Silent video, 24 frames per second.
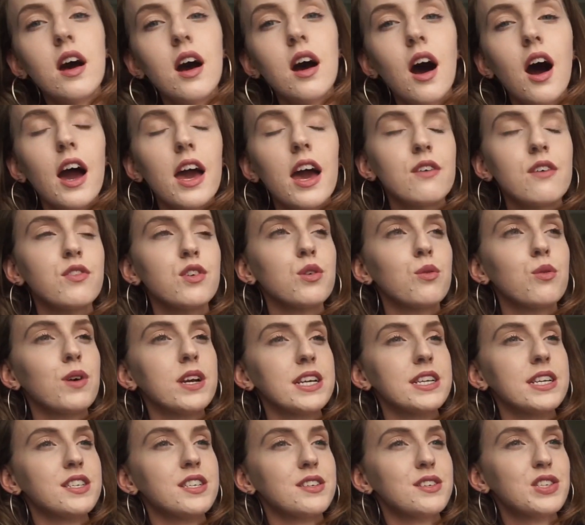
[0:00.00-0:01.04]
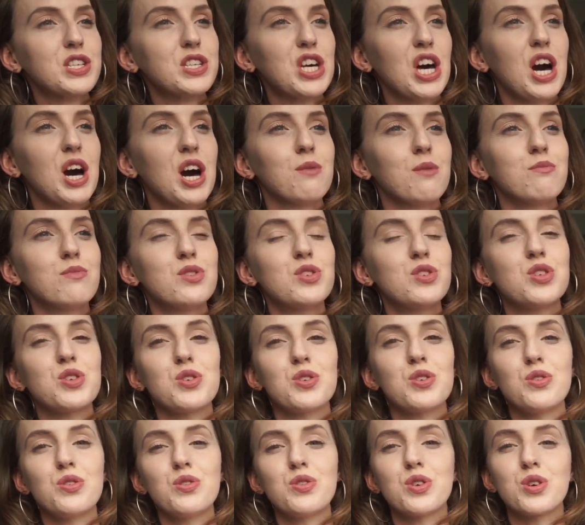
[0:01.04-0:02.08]
However, when it does come
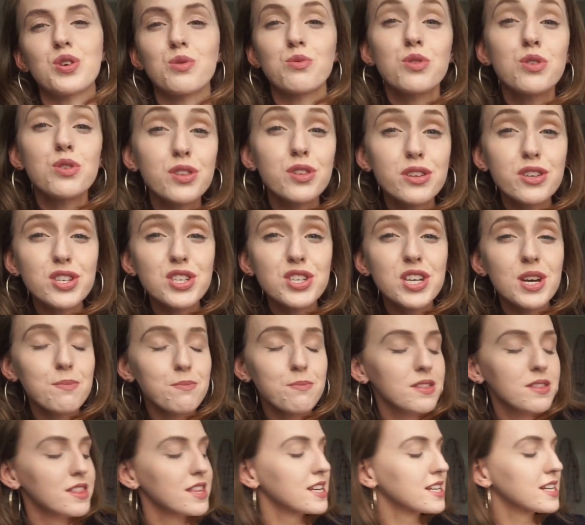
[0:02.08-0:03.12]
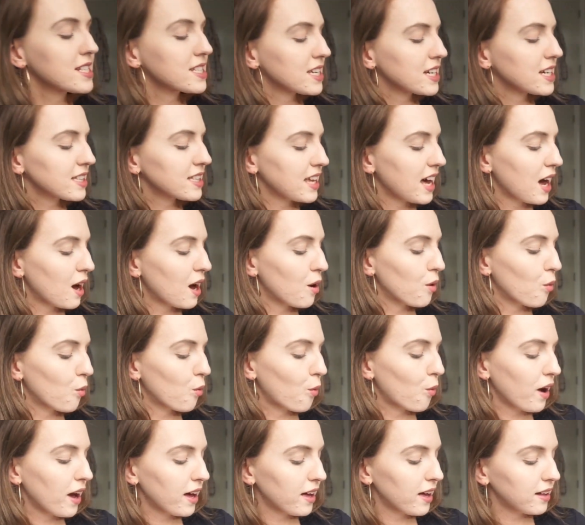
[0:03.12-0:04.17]
to their rulership and things like
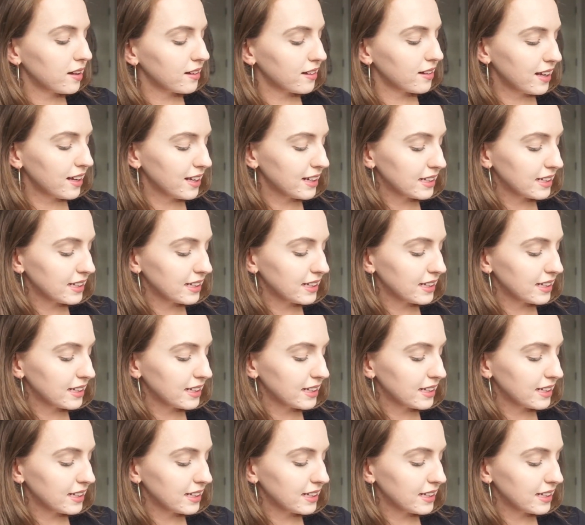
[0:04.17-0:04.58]
that, well,